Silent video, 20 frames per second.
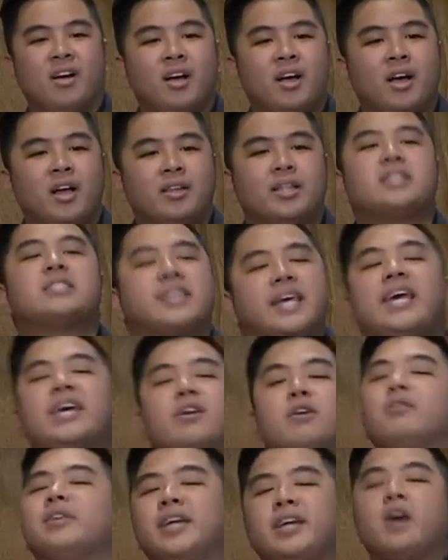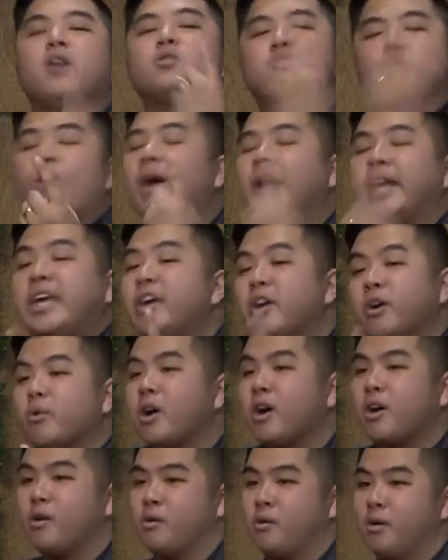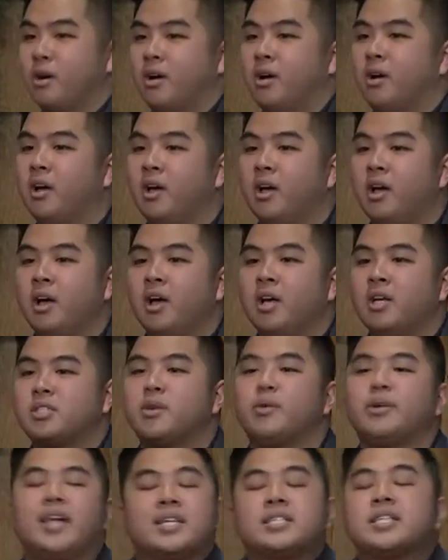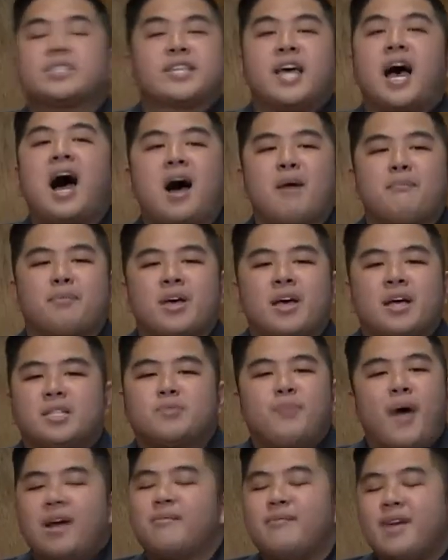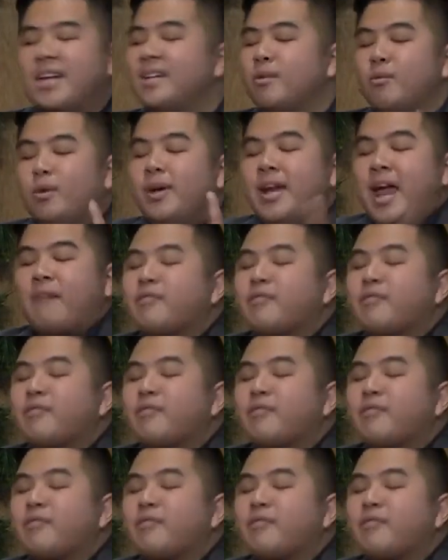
this kid only knows one hero. So it doesn't top, Spider Man will never